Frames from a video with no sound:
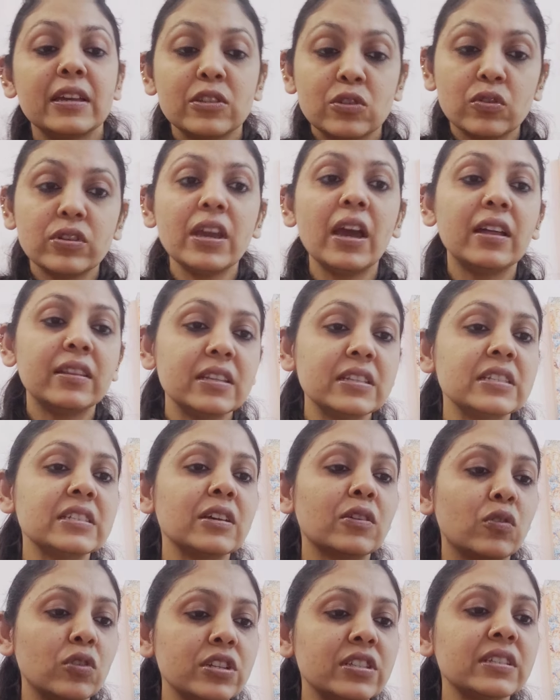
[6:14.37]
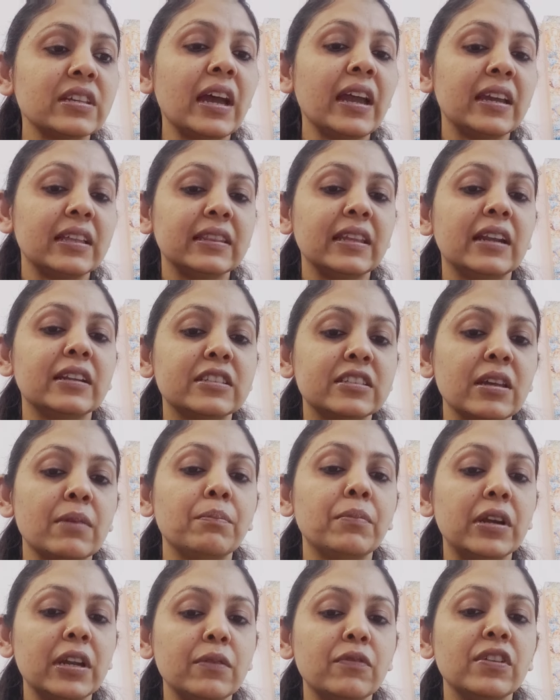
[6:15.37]
So yeah, this is a good sign that
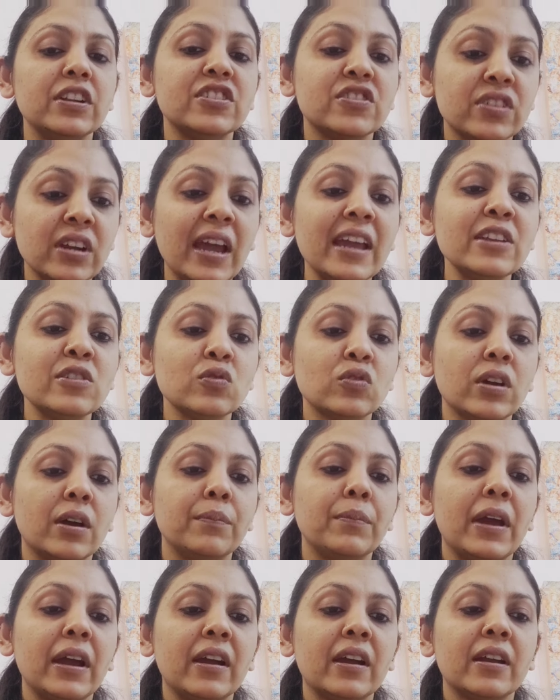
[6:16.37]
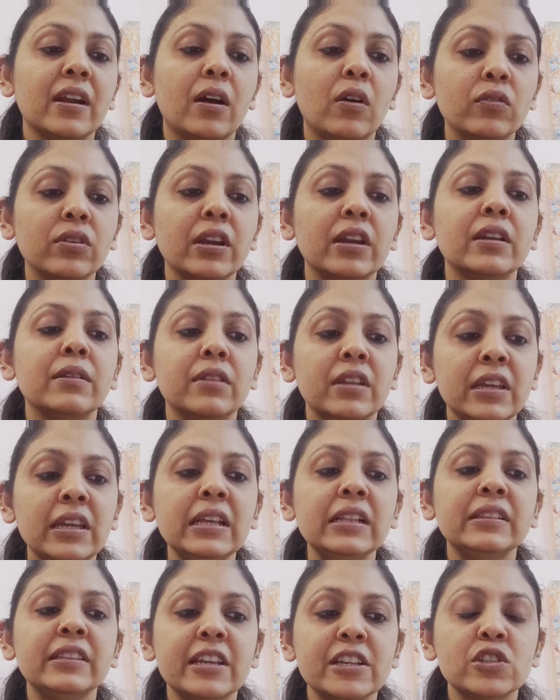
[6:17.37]
somebody will try to come back around and
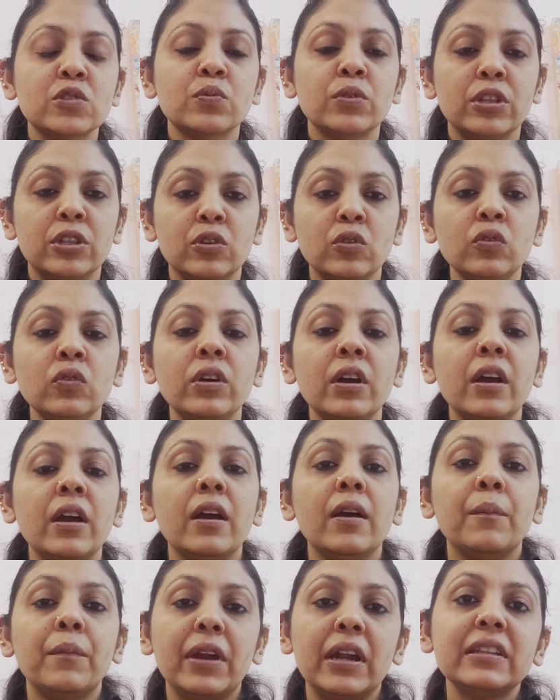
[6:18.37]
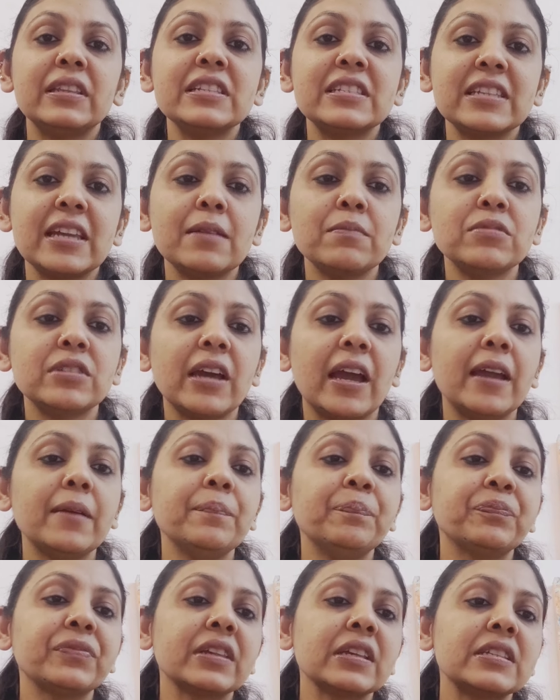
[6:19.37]
heal things with you. But at the same
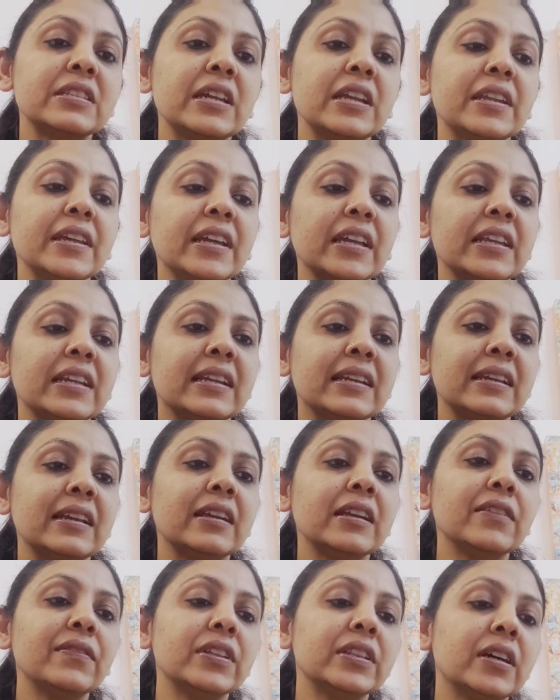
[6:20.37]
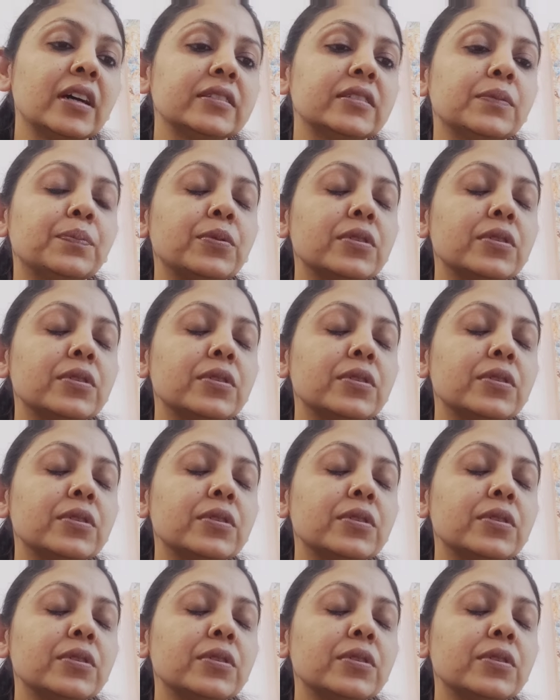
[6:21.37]
time, stating it clearly with the other